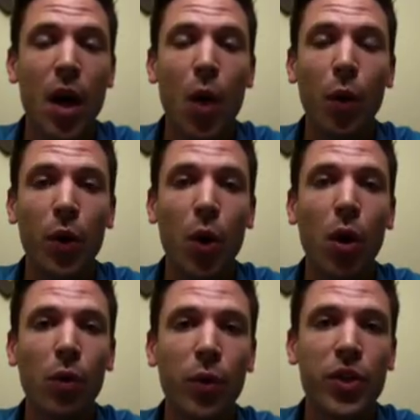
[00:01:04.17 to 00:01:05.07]
Well, it
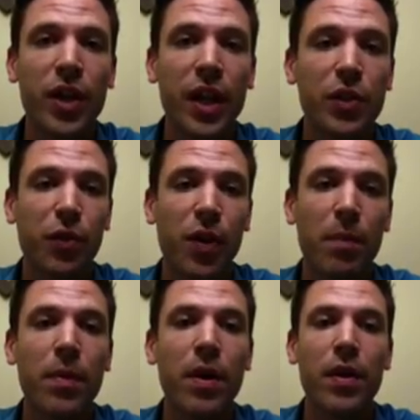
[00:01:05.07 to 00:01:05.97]
all originates
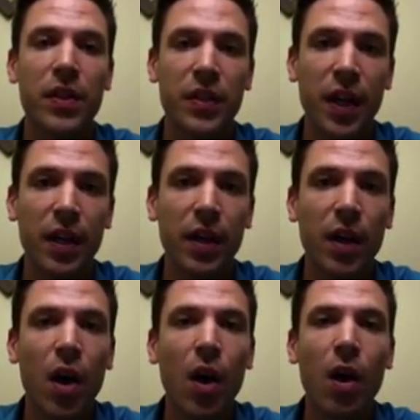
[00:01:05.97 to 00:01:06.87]
from the sun.
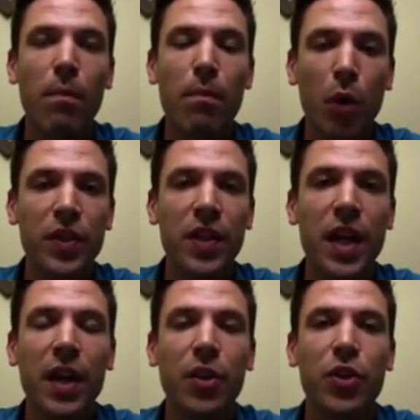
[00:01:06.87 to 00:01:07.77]
Most of the
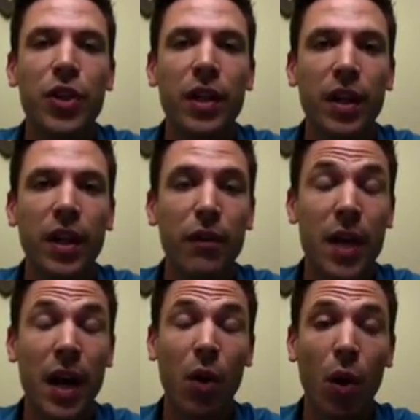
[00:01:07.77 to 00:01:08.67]
energy, if
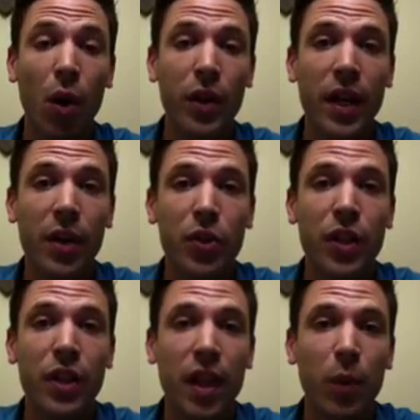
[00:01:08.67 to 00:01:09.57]
not all the
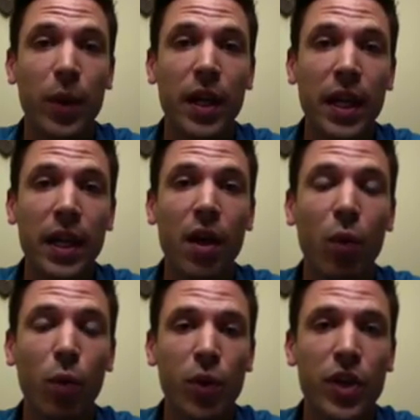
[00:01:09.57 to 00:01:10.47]
energy that we eat,
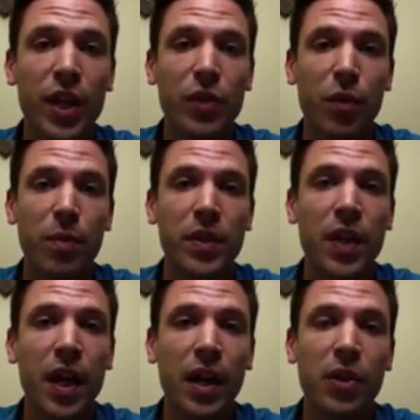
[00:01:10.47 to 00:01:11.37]
originates from the
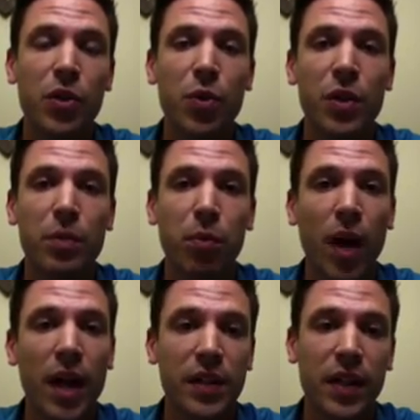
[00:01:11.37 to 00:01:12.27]
sun, and it's through this
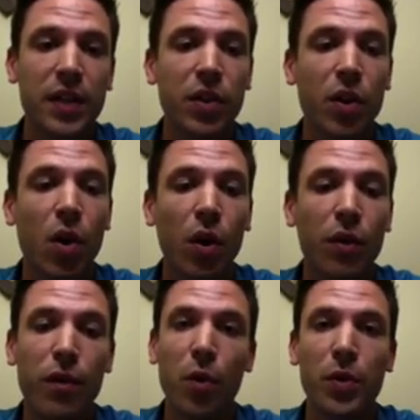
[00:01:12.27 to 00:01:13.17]
process called
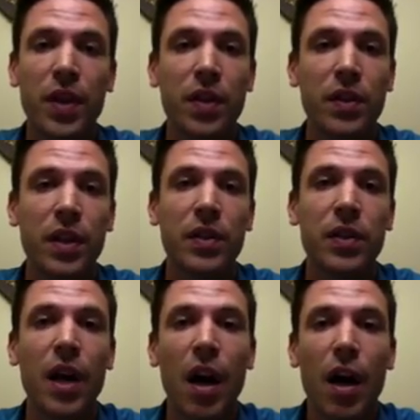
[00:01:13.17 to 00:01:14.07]
photosynthesis.
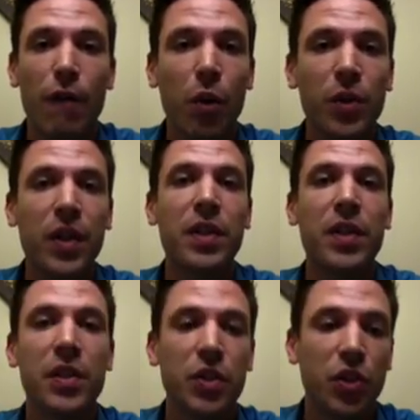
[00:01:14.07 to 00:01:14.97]

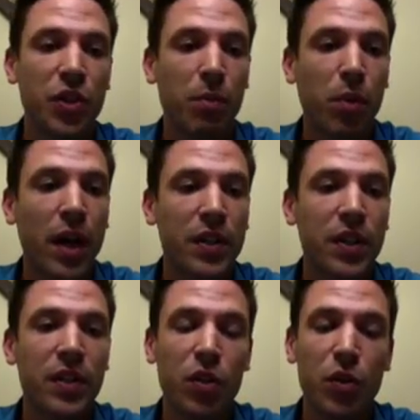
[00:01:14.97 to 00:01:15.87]
Photosynthesis is just a
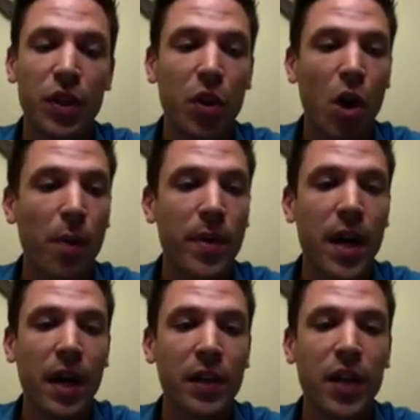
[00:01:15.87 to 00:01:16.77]
process using carbon
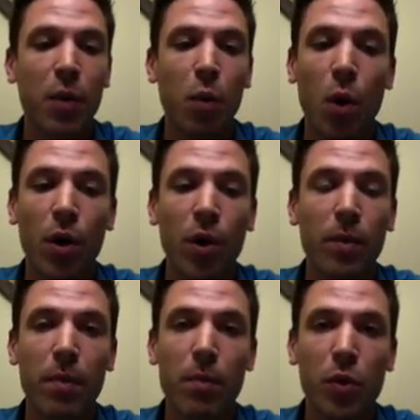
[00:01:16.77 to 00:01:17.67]
dioxide, water,
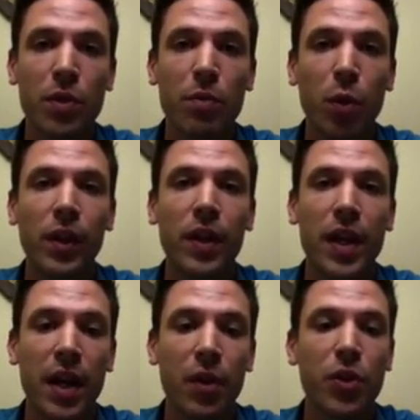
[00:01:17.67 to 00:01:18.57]
but most importantly the
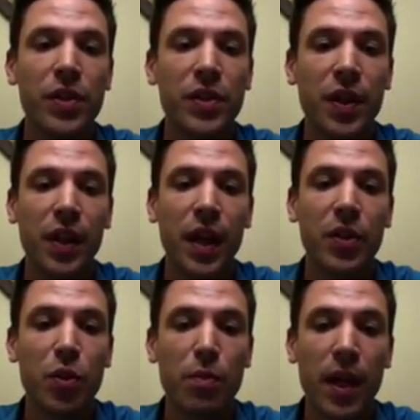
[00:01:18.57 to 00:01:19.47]
energy in sunlight
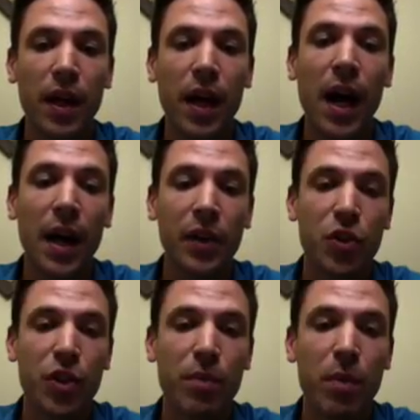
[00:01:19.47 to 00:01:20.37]
to make
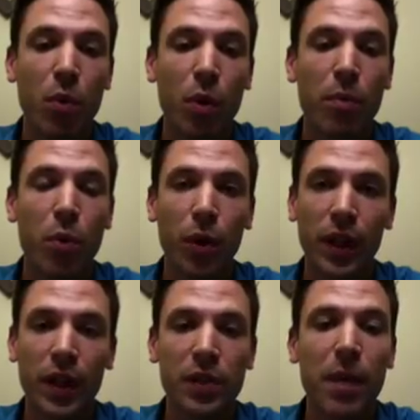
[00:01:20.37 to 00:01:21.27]
oxygen, but more importantly
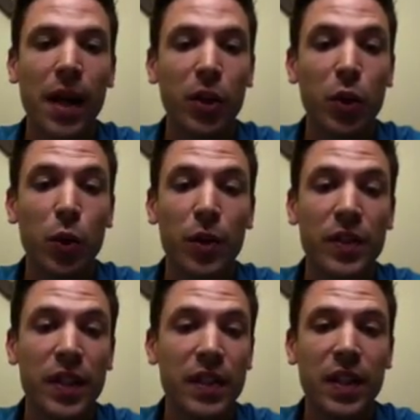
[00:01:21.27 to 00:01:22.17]
this molecule
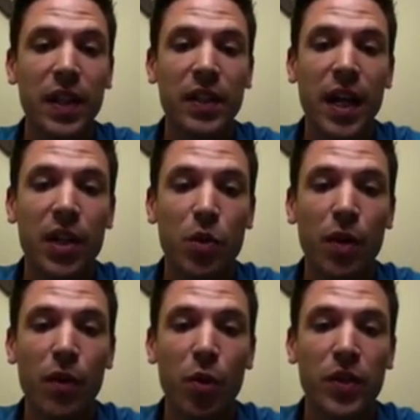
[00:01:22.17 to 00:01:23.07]

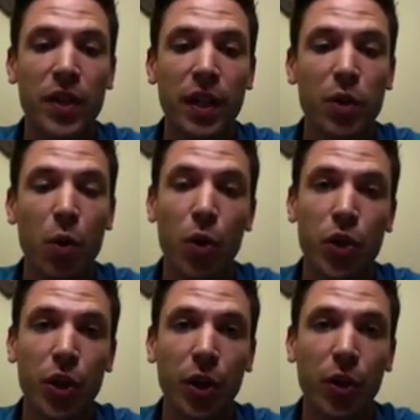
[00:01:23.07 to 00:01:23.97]
C6H12O6, or
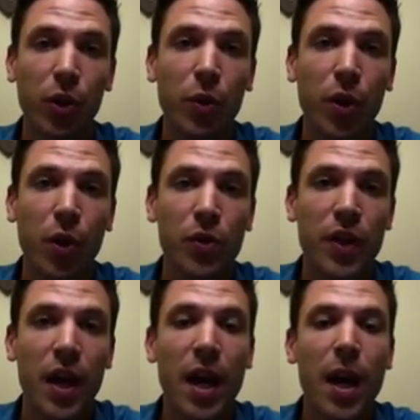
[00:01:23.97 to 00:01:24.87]
sugar, glucose.
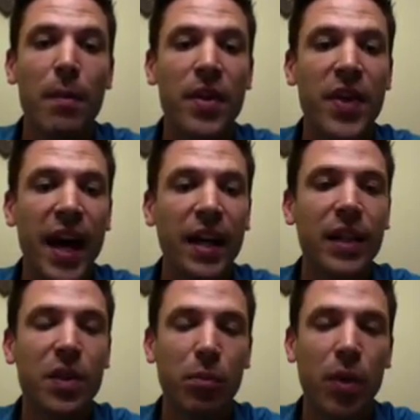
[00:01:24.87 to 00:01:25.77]
But that is
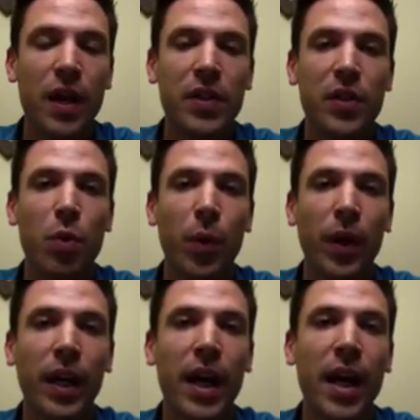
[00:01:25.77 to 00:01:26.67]
the process where we're
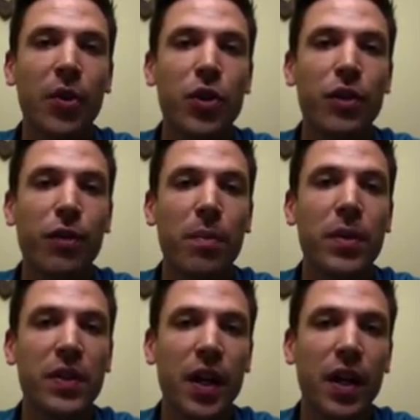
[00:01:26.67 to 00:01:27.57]
going to get energy from the
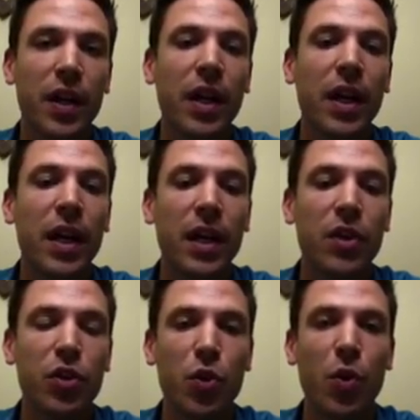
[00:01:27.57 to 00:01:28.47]
sun
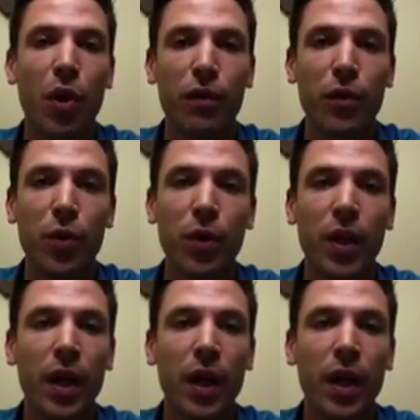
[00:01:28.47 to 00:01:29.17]
into our food.